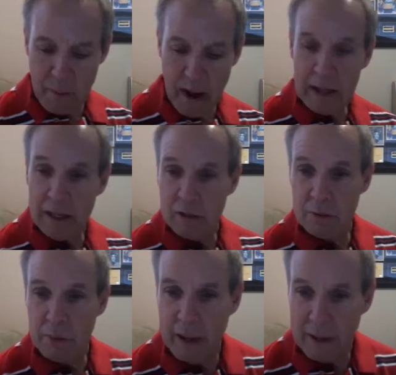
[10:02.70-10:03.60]
From Mining
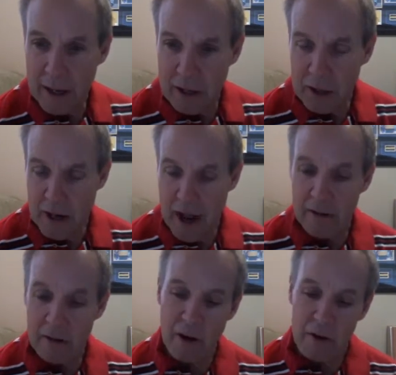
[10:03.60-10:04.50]
to Plantation
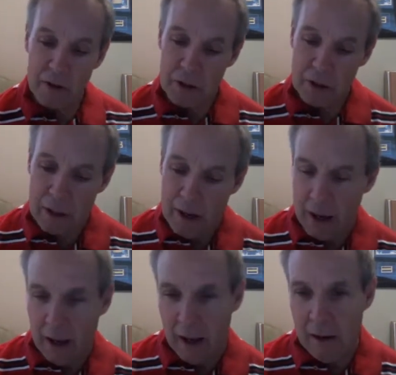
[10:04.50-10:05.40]
Agriculture.
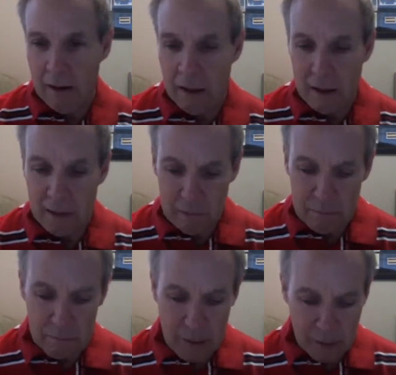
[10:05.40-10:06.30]
And
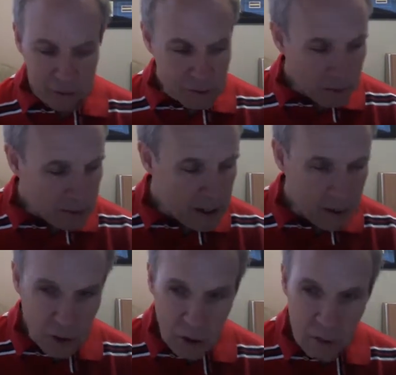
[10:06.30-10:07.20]
again, there's no
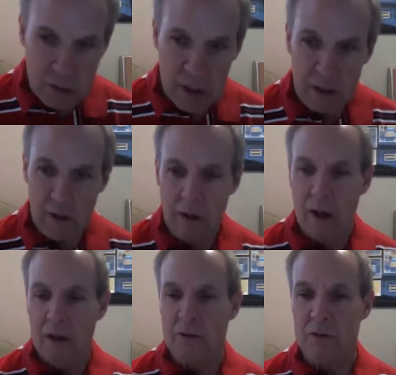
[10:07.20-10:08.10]
key terms
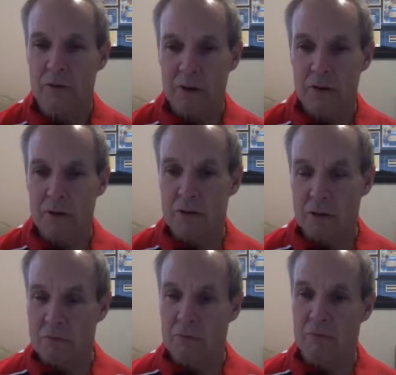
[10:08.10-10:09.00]
here. So essentially
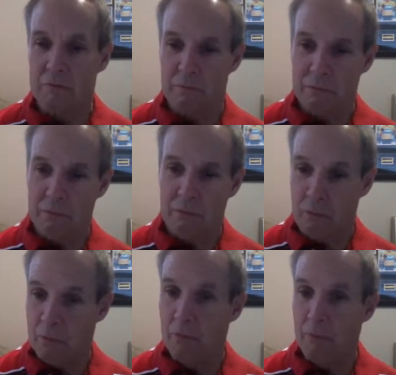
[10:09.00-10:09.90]
just
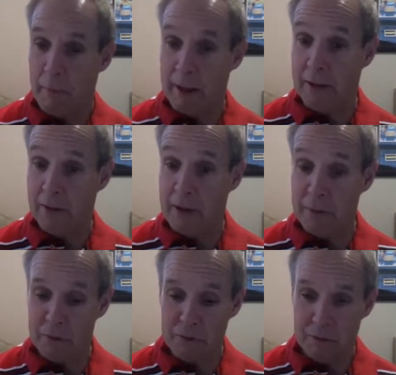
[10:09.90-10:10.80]
main
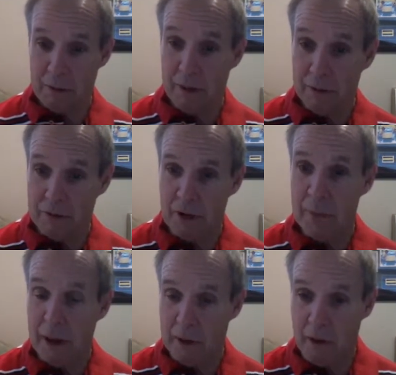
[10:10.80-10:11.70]
theme is the
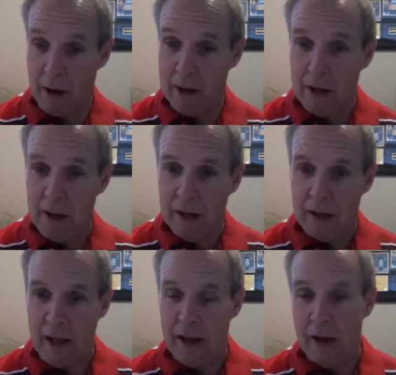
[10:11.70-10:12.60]
subheading, right?
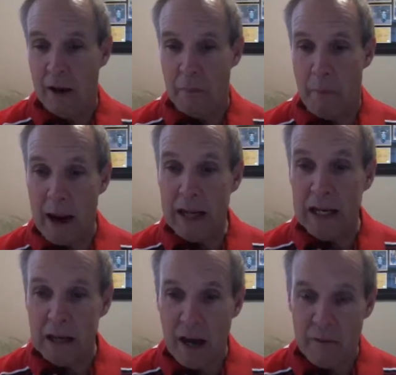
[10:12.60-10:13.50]
That
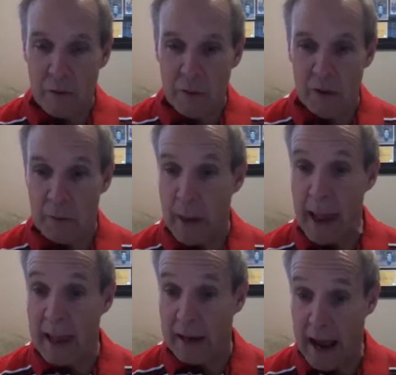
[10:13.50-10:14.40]
mining never really
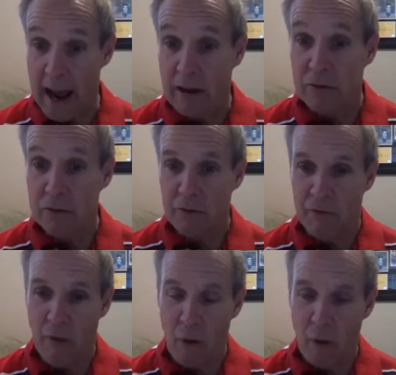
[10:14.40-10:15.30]
panned out
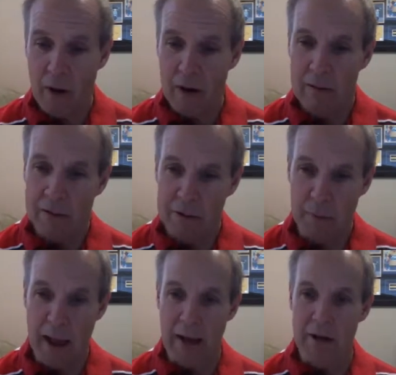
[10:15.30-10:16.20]
for the
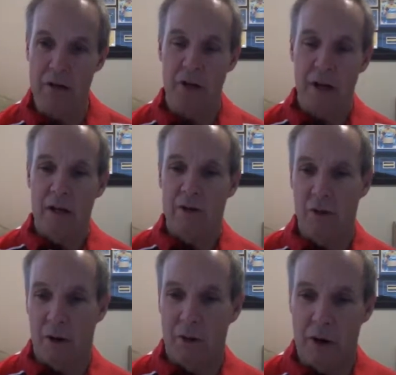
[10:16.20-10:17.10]
Spanish.
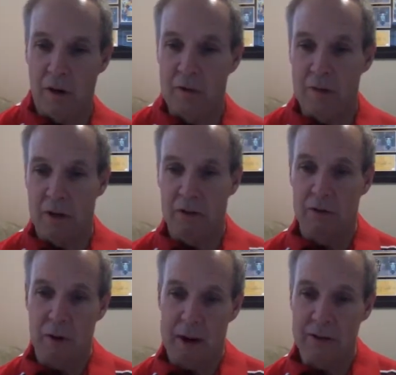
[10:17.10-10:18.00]
So there was
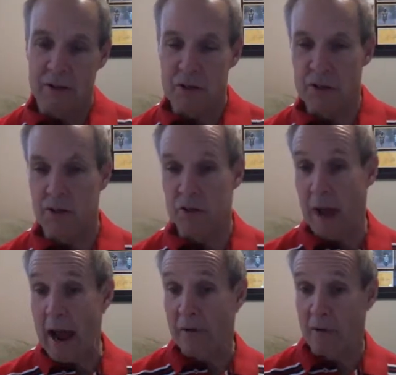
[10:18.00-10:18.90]
a transition
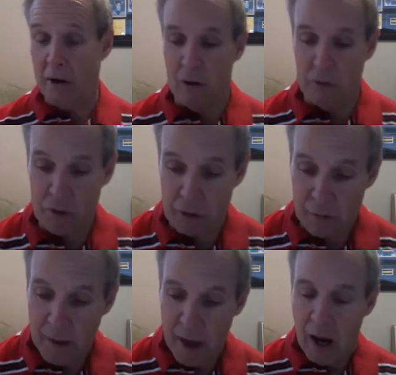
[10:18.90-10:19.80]
to
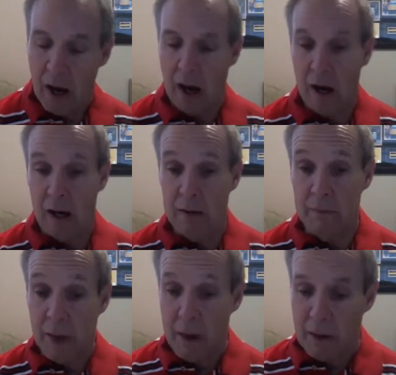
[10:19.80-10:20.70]
agriculture.
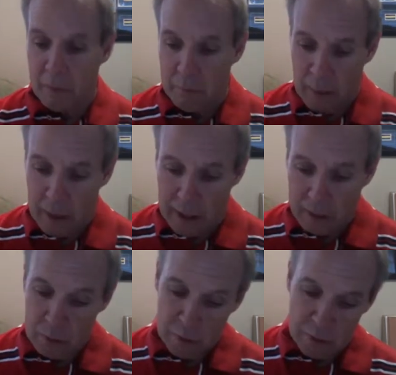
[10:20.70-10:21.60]

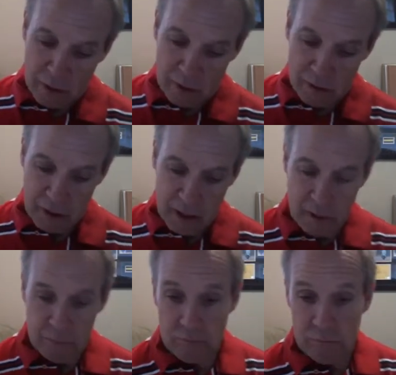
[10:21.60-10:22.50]
But,
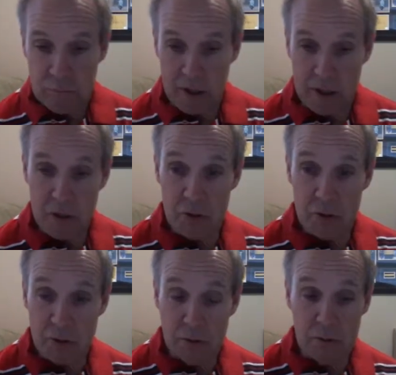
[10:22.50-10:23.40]
the
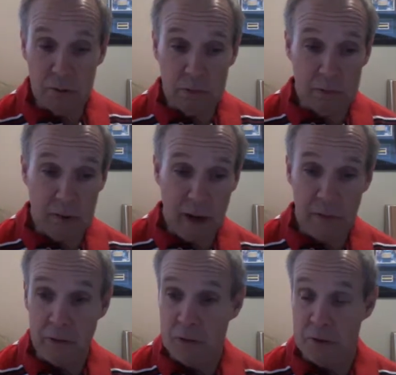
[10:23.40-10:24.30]
initial
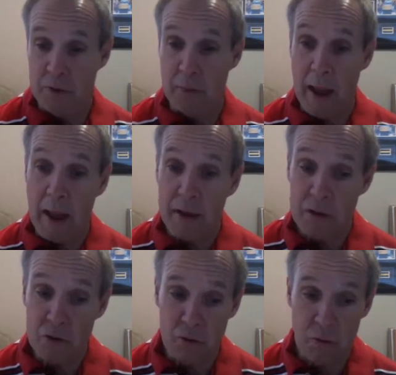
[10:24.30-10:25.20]
efforts of the
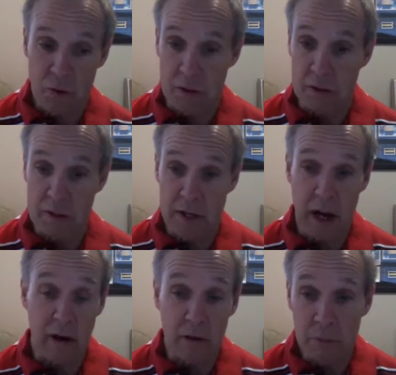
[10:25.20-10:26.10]
Spanish weren't
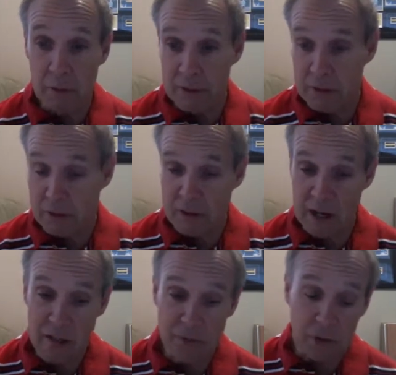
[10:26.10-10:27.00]
terribly
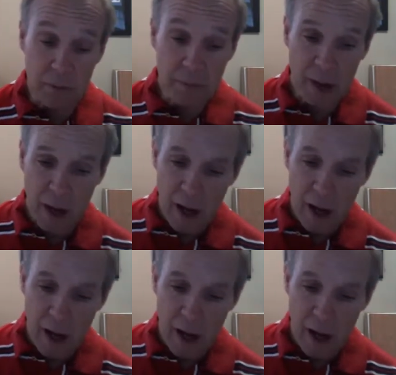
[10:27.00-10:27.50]
successful.